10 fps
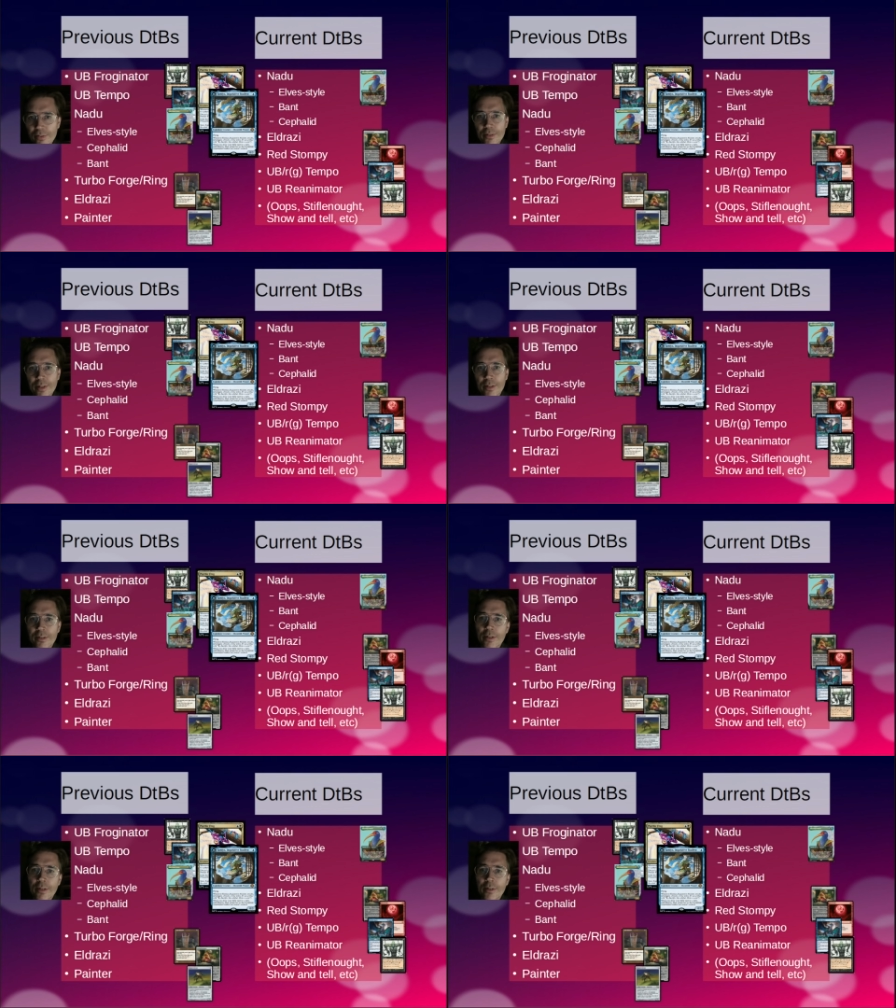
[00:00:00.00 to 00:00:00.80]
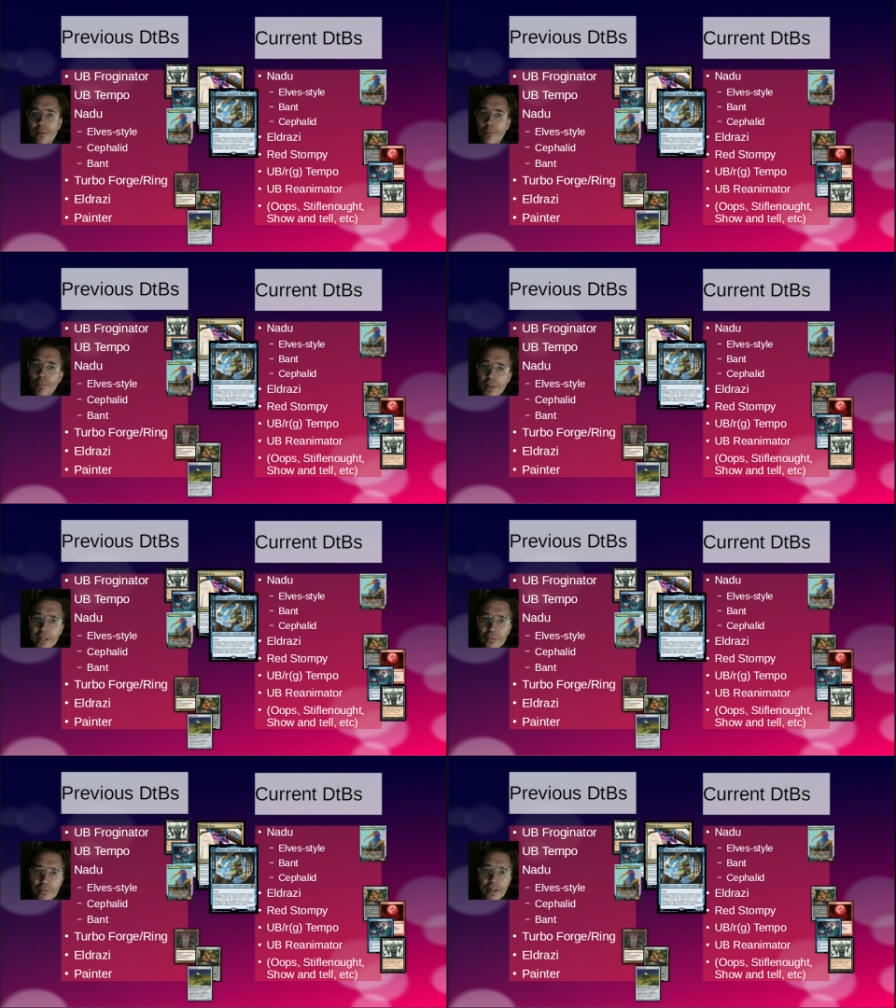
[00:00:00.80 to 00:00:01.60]
the
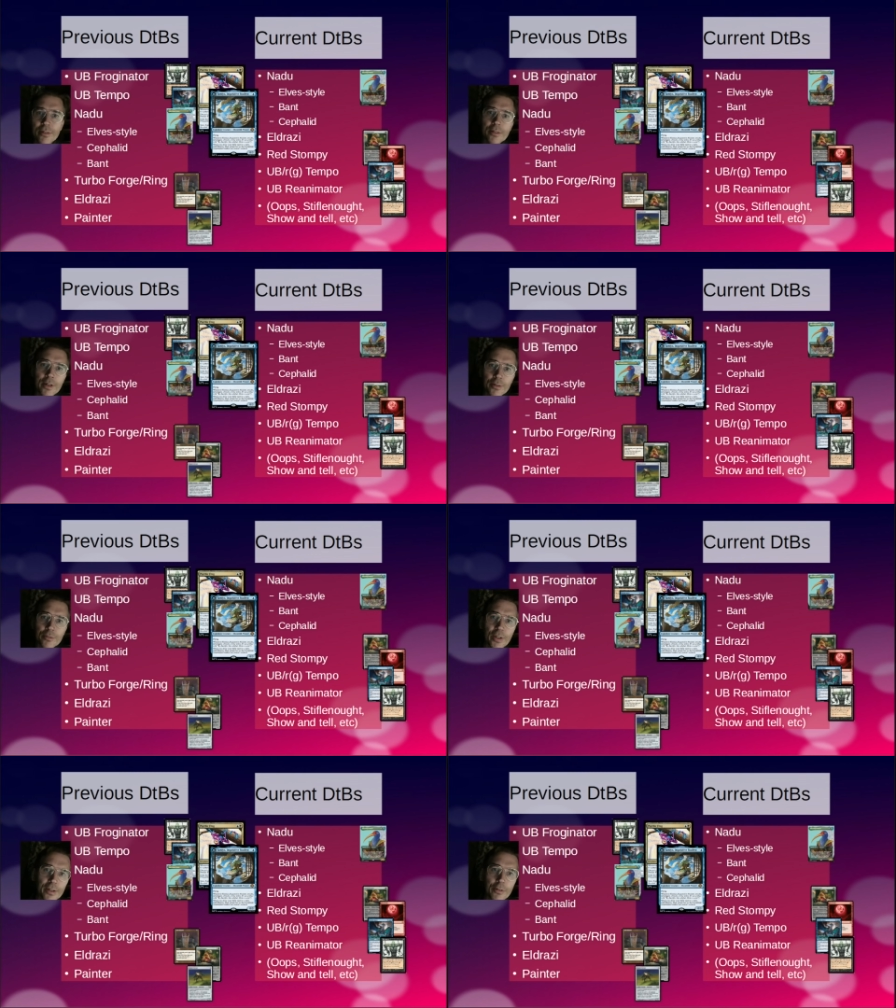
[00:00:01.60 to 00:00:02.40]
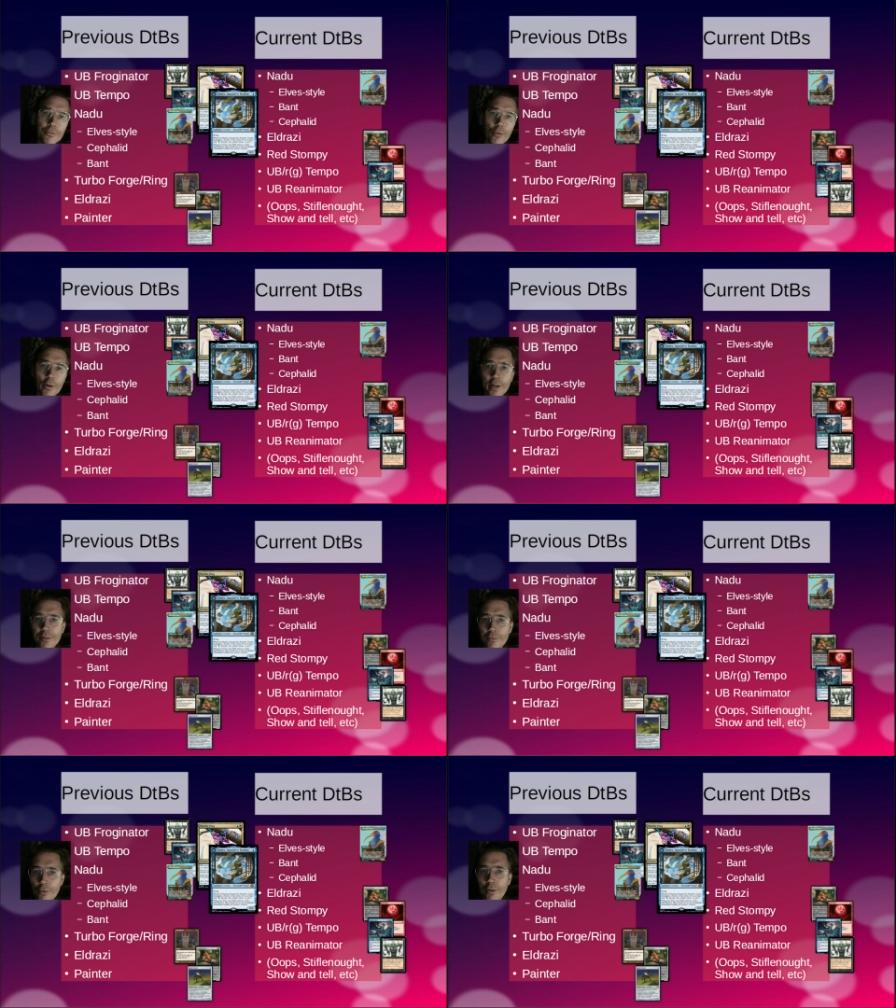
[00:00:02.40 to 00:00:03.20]
place that Psychic Frog and
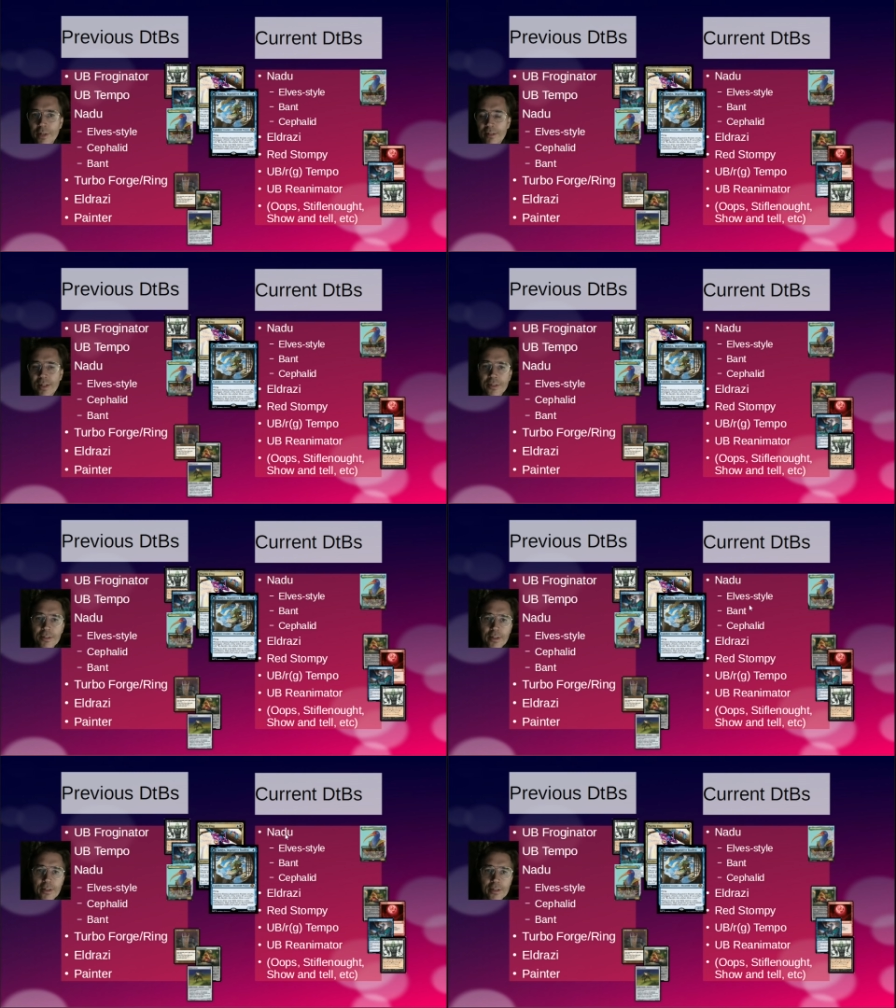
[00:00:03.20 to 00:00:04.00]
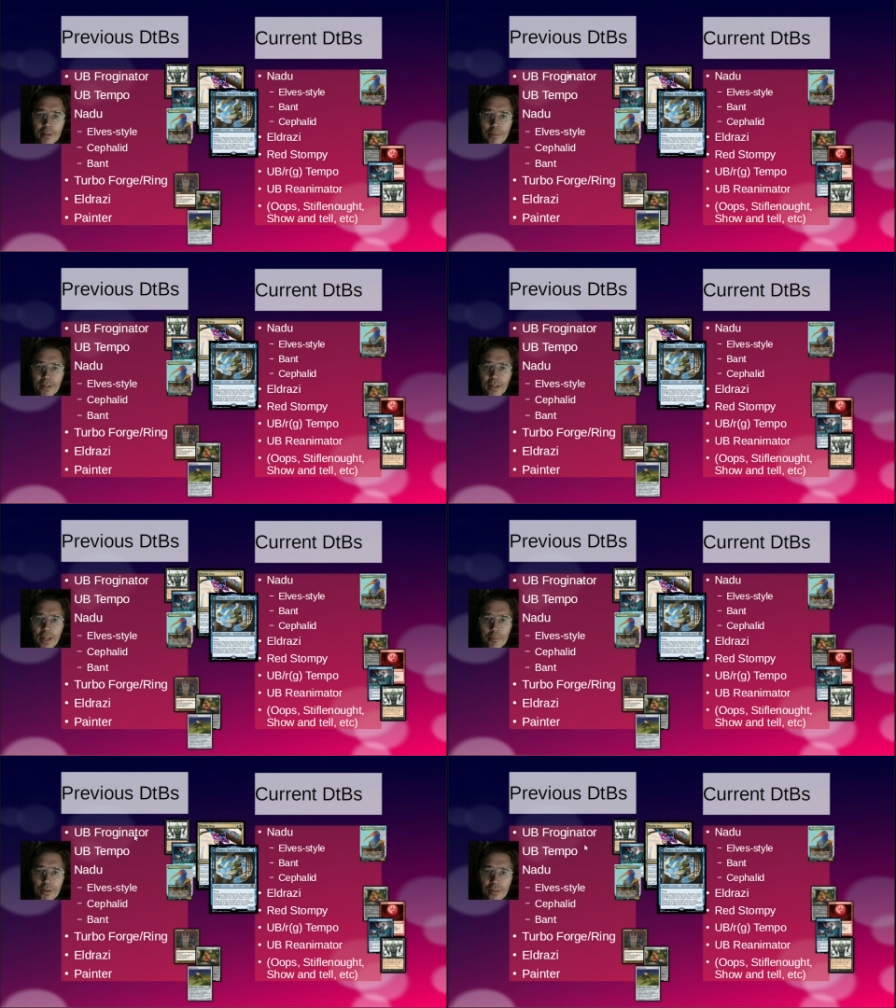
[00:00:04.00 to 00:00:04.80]
the Frog decks had in the
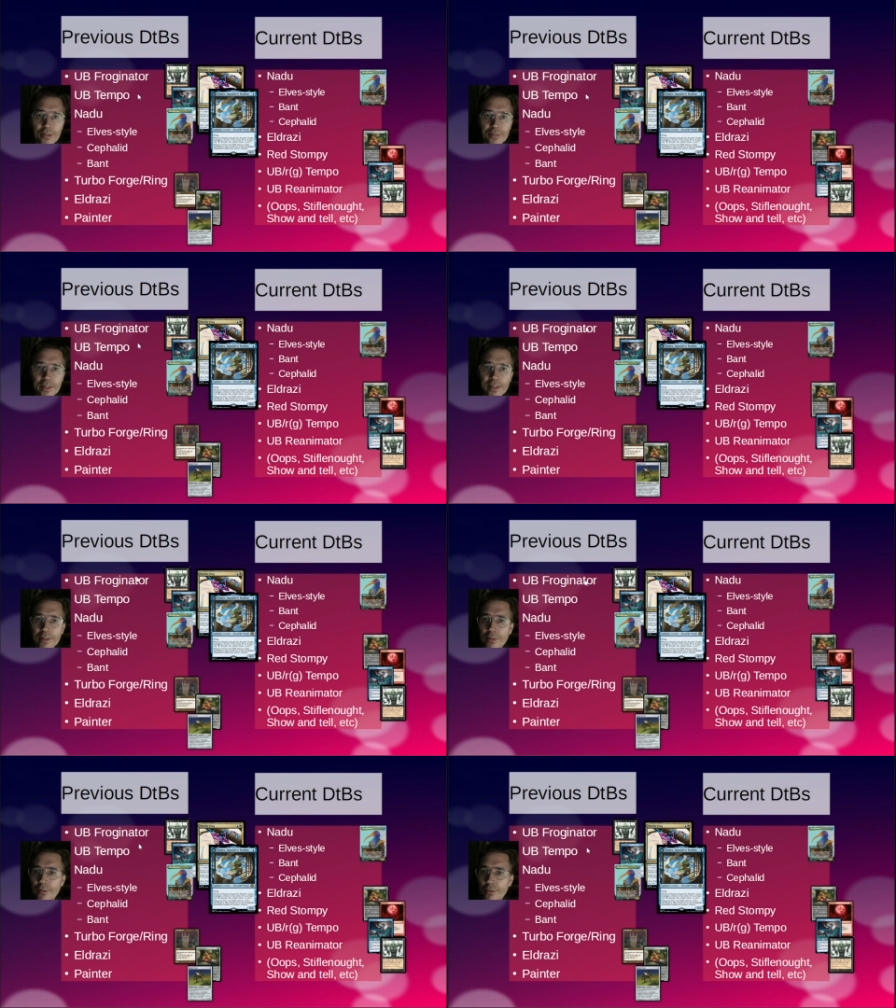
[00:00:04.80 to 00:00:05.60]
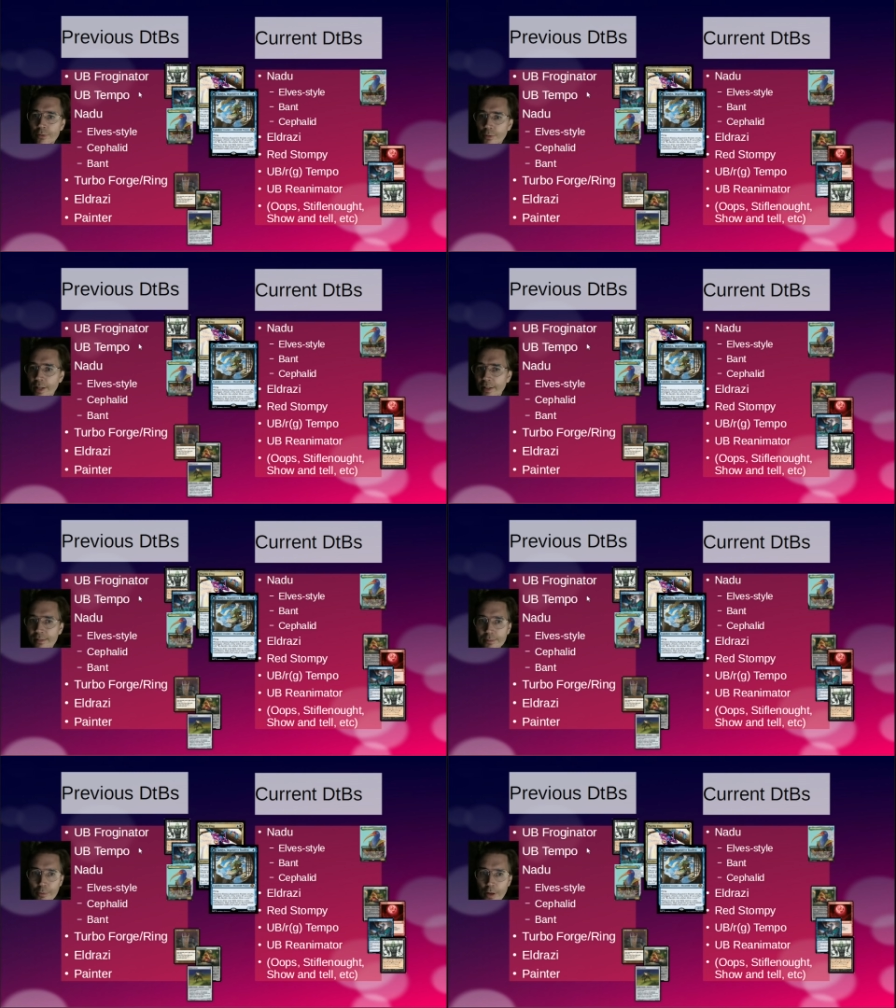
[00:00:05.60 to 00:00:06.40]
metagame as the leading two
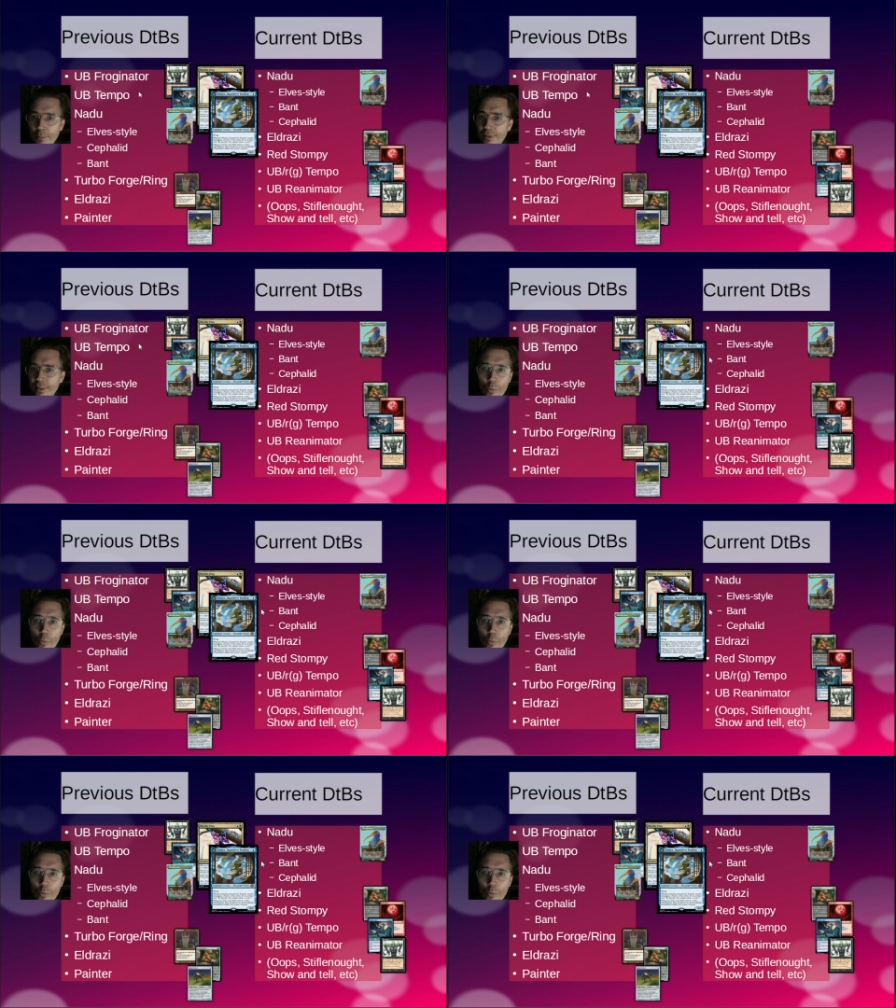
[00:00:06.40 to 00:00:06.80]
decks, perhaps?